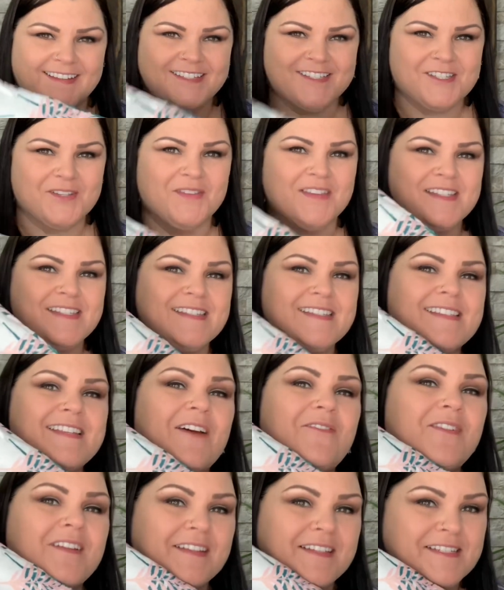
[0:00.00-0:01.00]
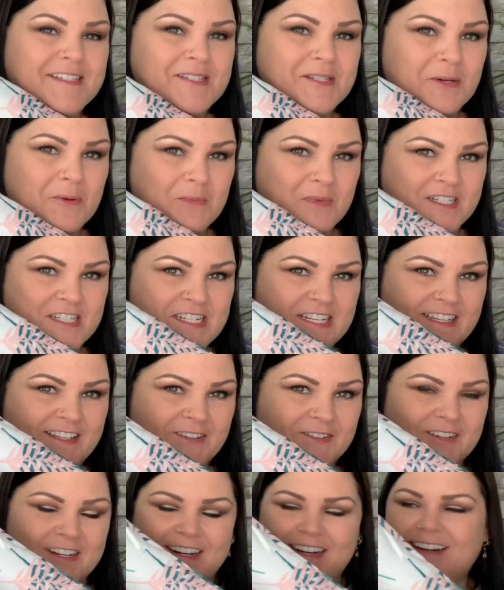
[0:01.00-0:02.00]
so this is definitely so much
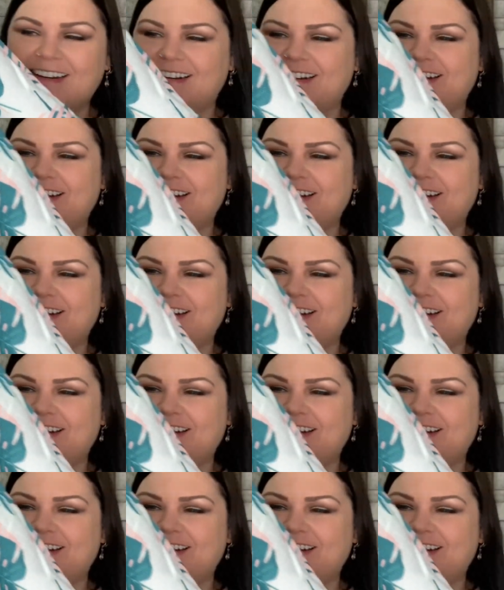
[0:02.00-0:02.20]
cuter.